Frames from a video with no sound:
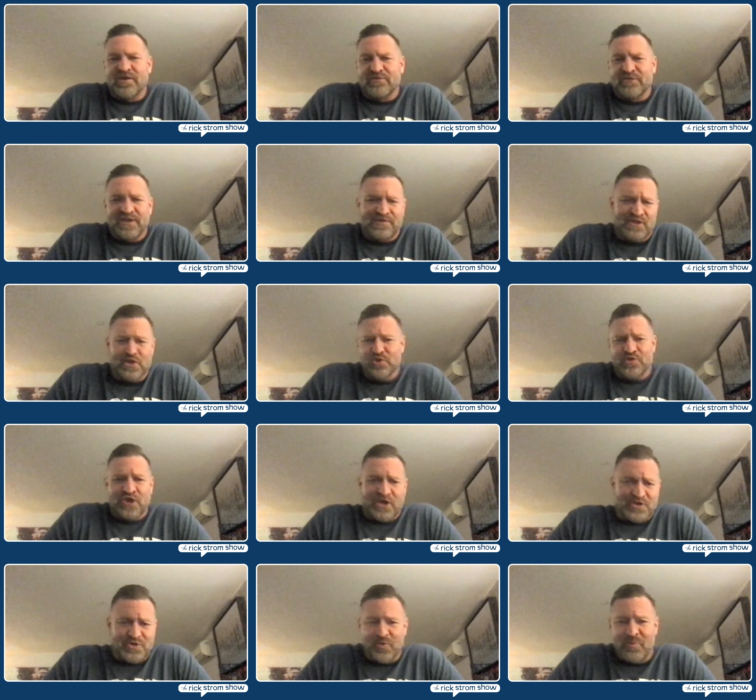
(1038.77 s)
like the
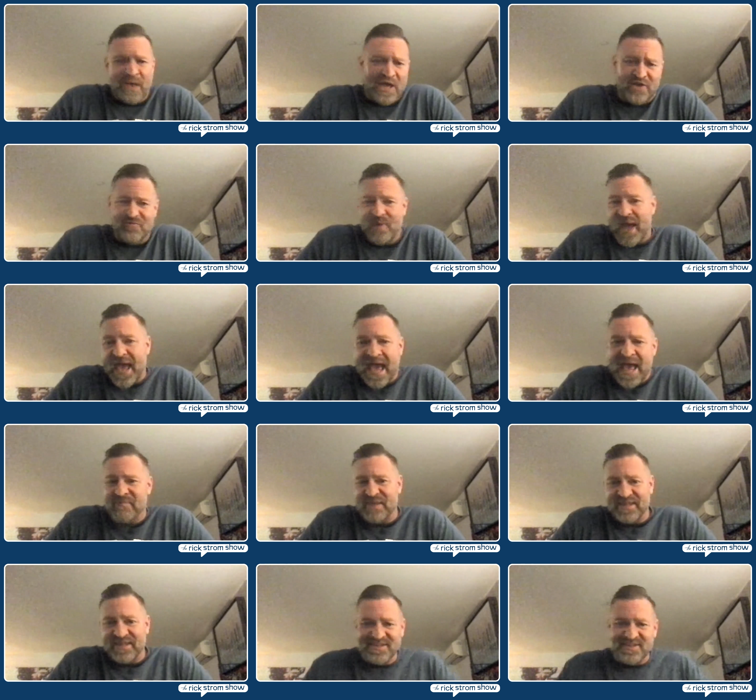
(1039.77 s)
International Bank of
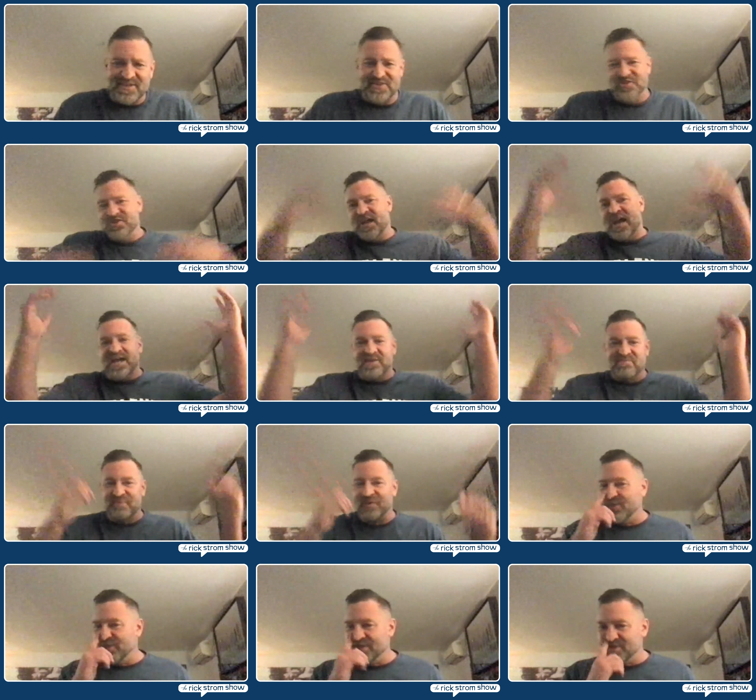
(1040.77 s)
Miami, that these giant
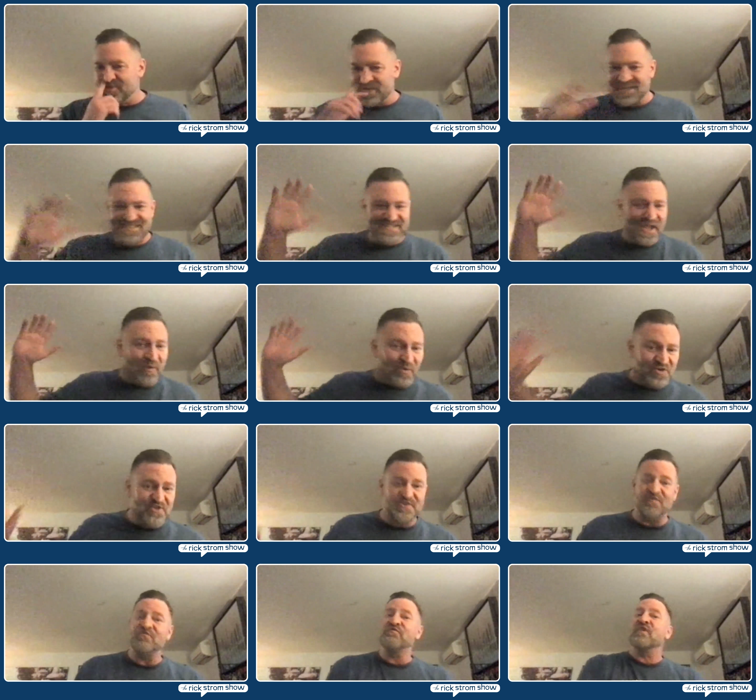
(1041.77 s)
buildings, because they were
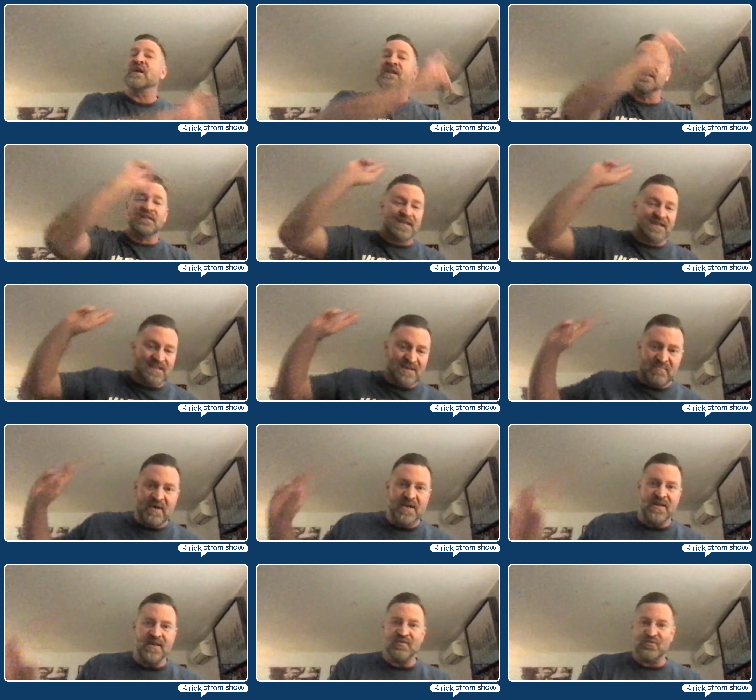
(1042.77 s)
just funneling the
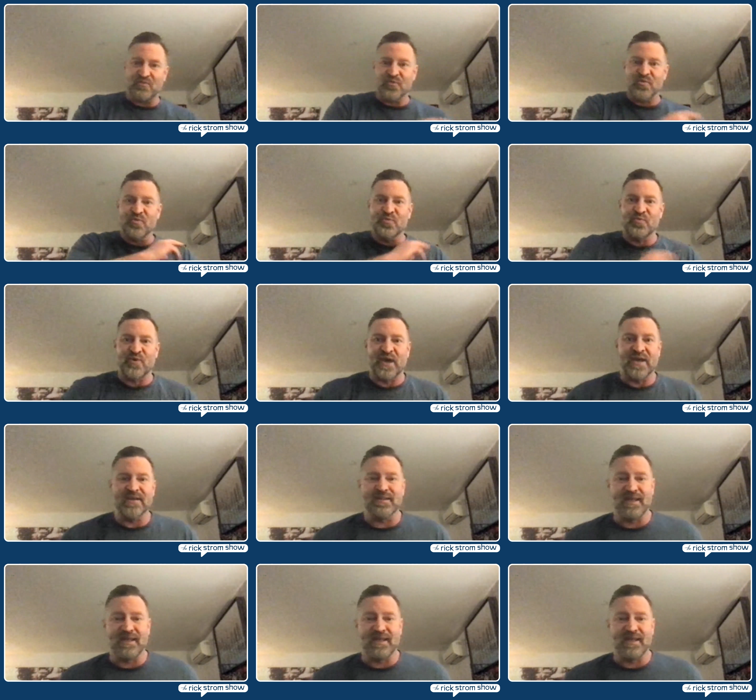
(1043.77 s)
money through, right?